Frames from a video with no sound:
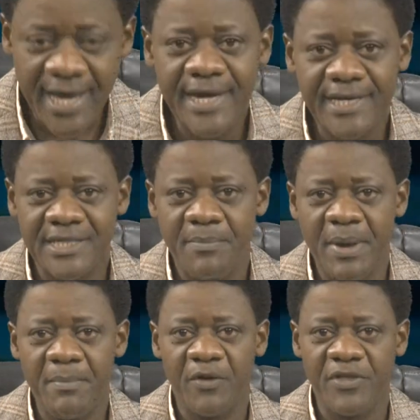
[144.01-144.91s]
is a
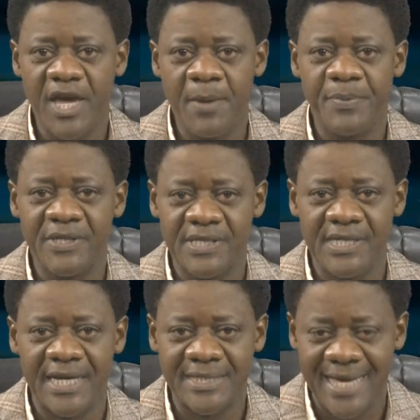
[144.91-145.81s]
member of the APC,
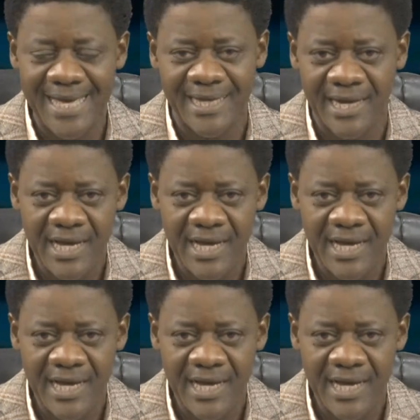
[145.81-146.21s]
and together